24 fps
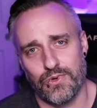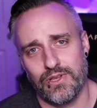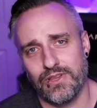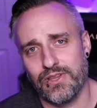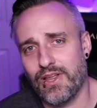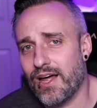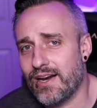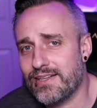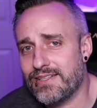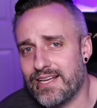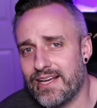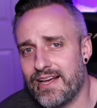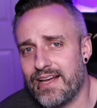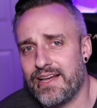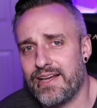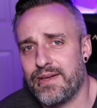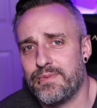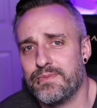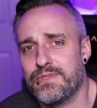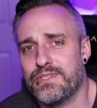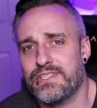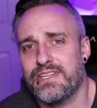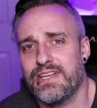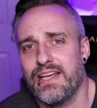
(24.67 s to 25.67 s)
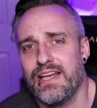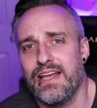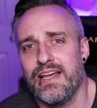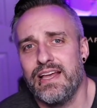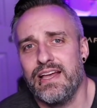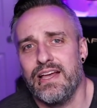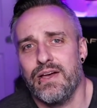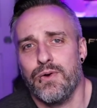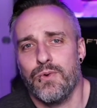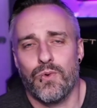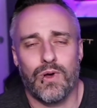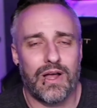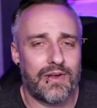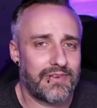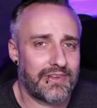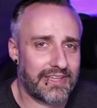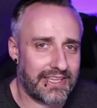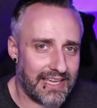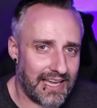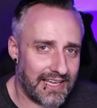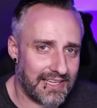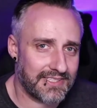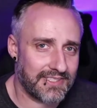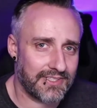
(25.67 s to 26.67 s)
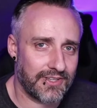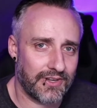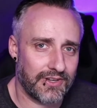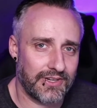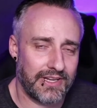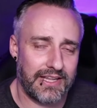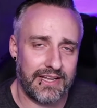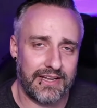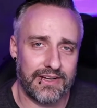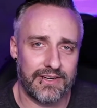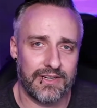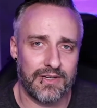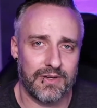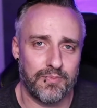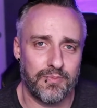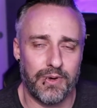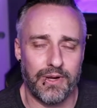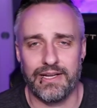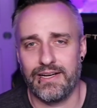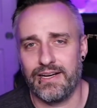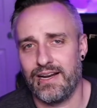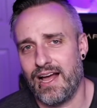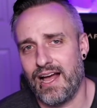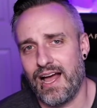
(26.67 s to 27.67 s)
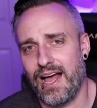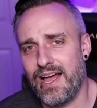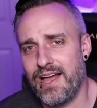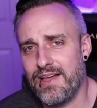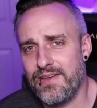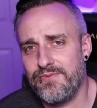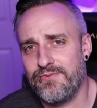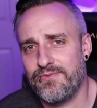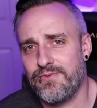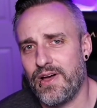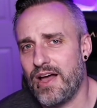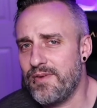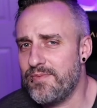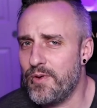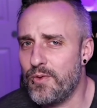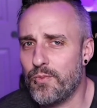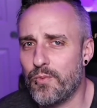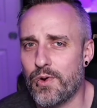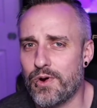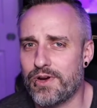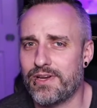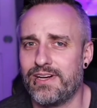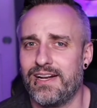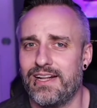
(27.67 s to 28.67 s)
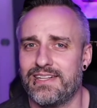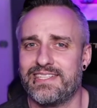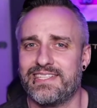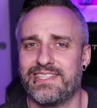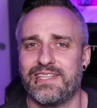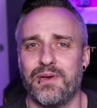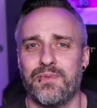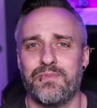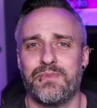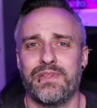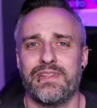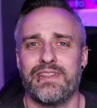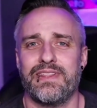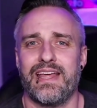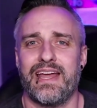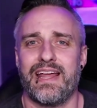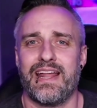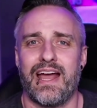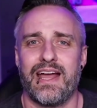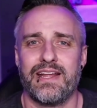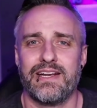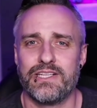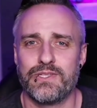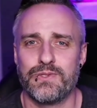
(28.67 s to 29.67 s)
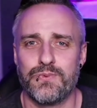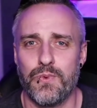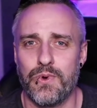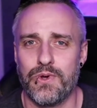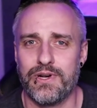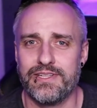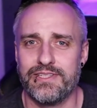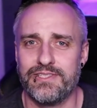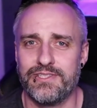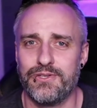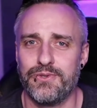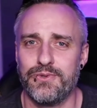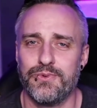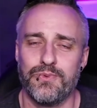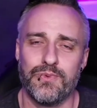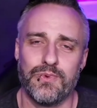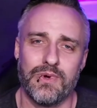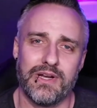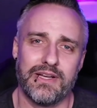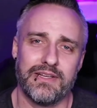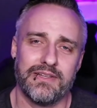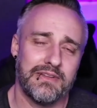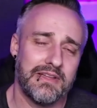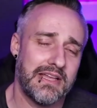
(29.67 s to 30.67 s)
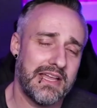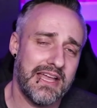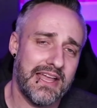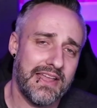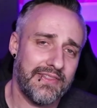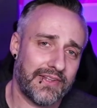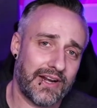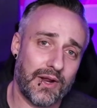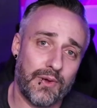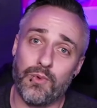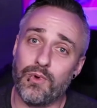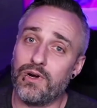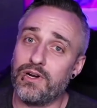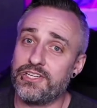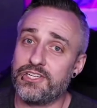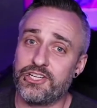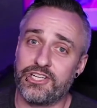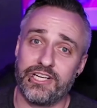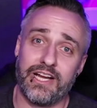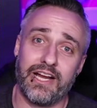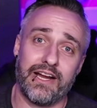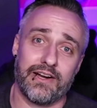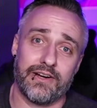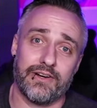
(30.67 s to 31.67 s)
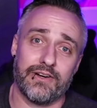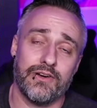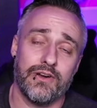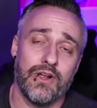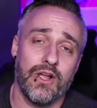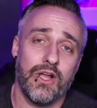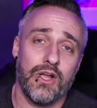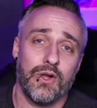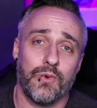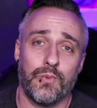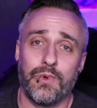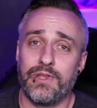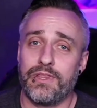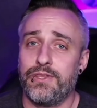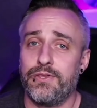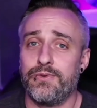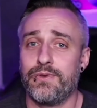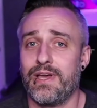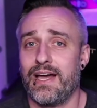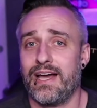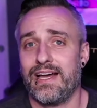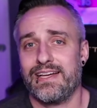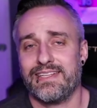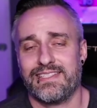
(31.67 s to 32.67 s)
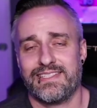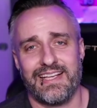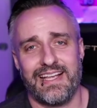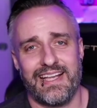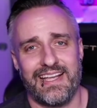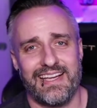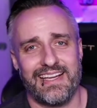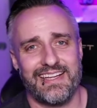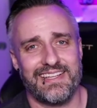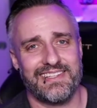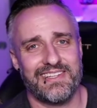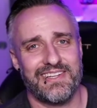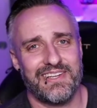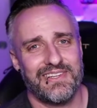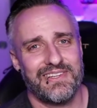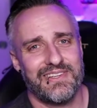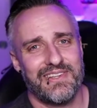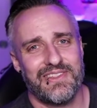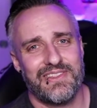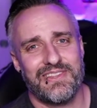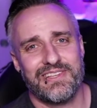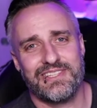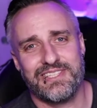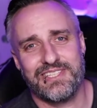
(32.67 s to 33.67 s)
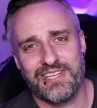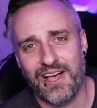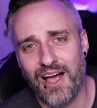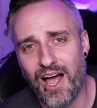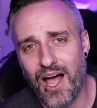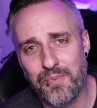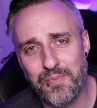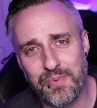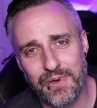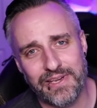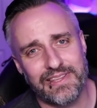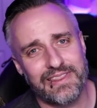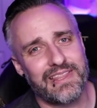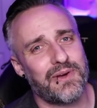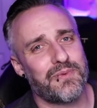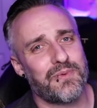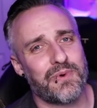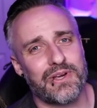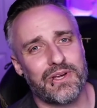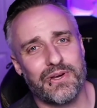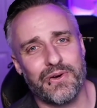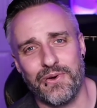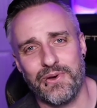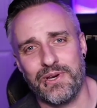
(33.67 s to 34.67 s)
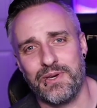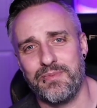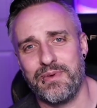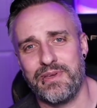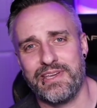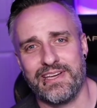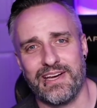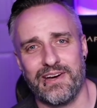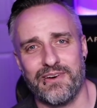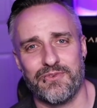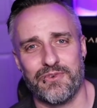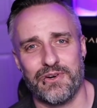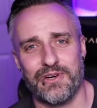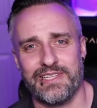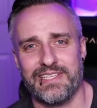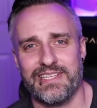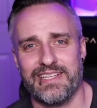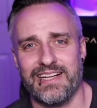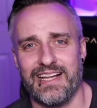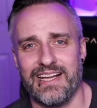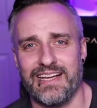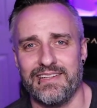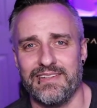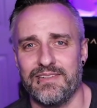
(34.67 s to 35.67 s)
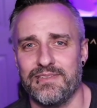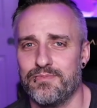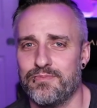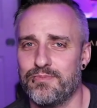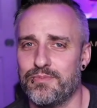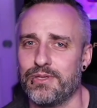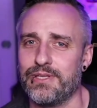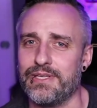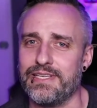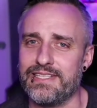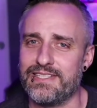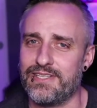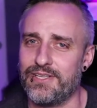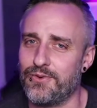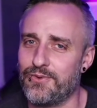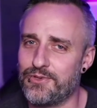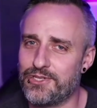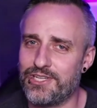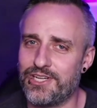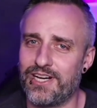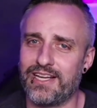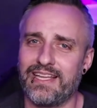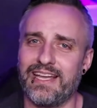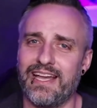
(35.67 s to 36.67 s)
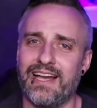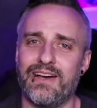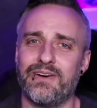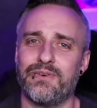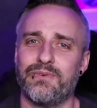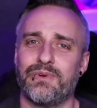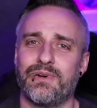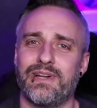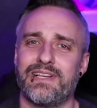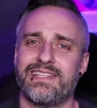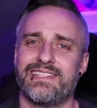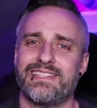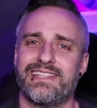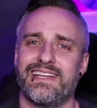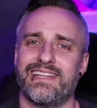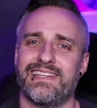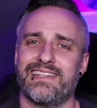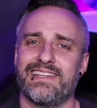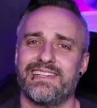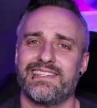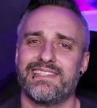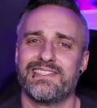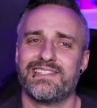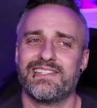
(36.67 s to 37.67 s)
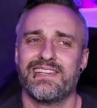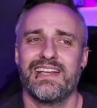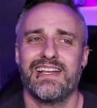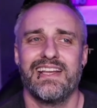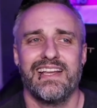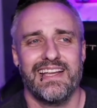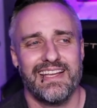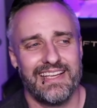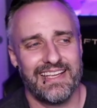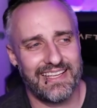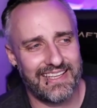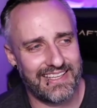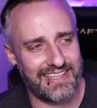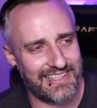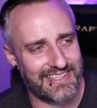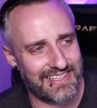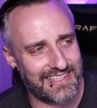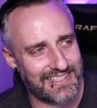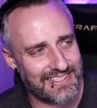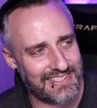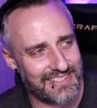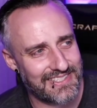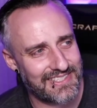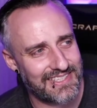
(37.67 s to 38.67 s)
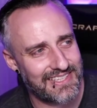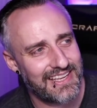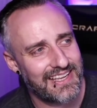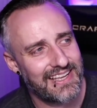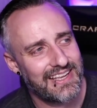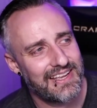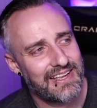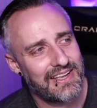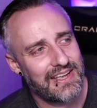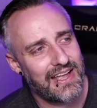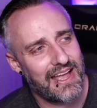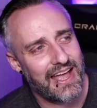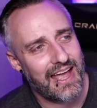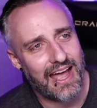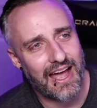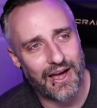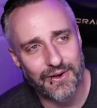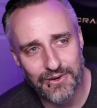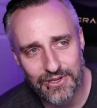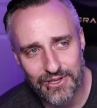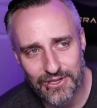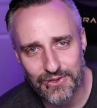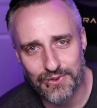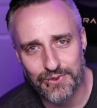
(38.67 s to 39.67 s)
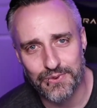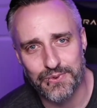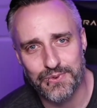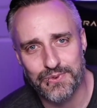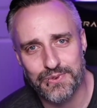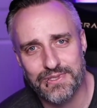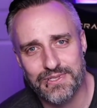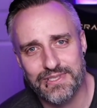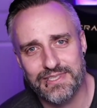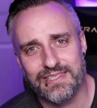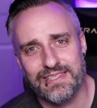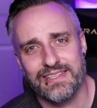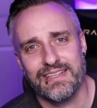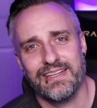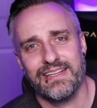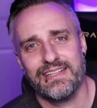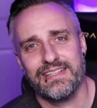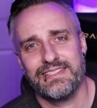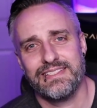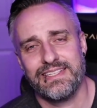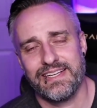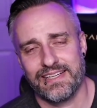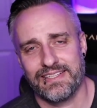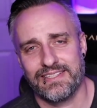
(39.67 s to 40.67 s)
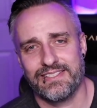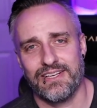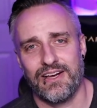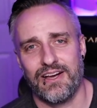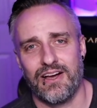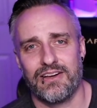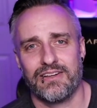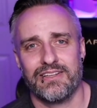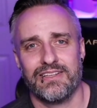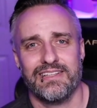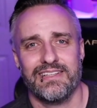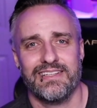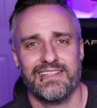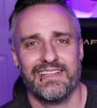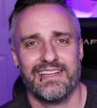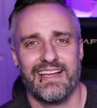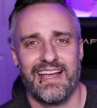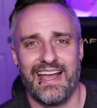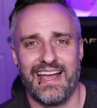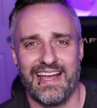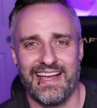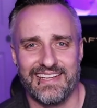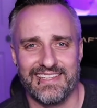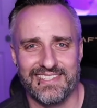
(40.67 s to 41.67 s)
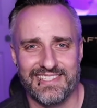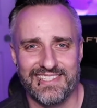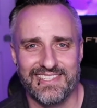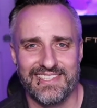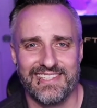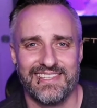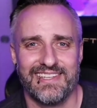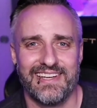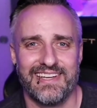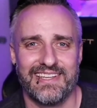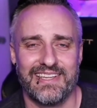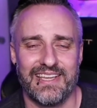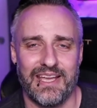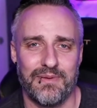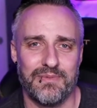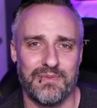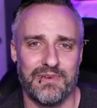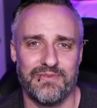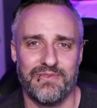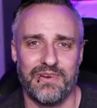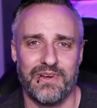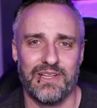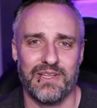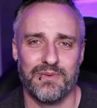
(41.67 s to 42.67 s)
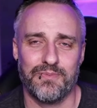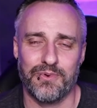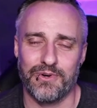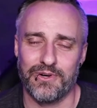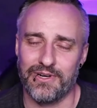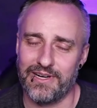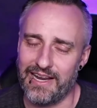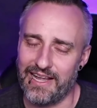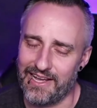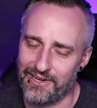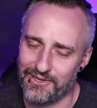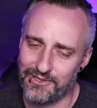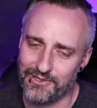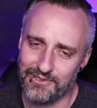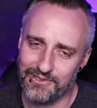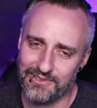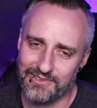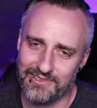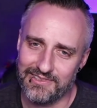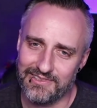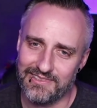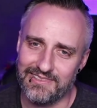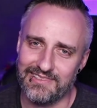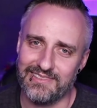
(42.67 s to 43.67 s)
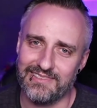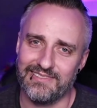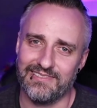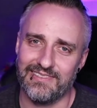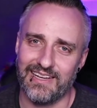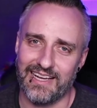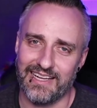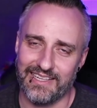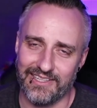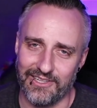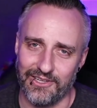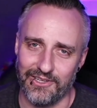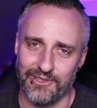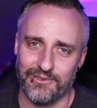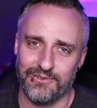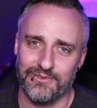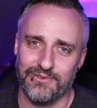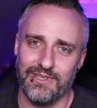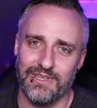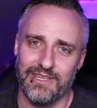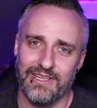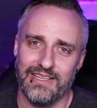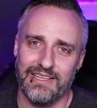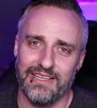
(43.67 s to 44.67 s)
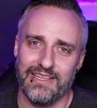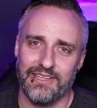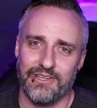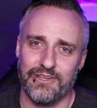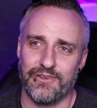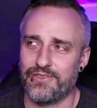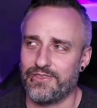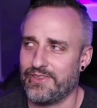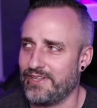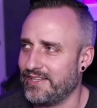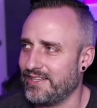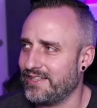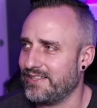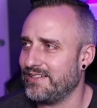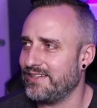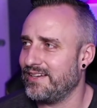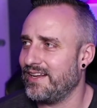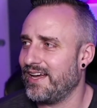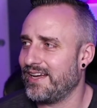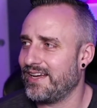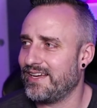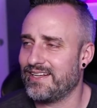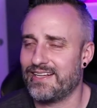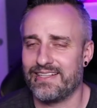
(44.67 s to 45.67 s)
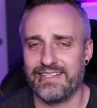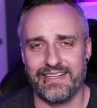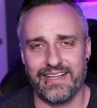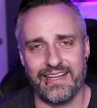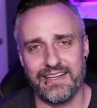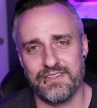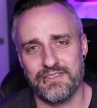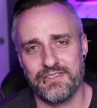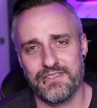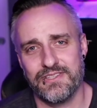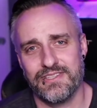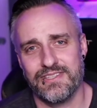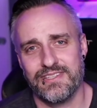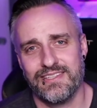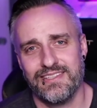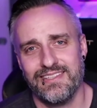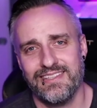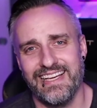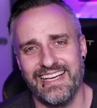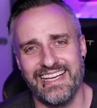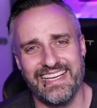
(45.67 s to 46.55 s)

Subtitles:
A lot of times we'll have a guest on here, but I've been working on something that I just wanted to share with you guys. And the topic that we're going to be covering tonight, please don't check out when I say this, is how to use TikTok as a game developer. Now, I know you're thinking, I got to dance?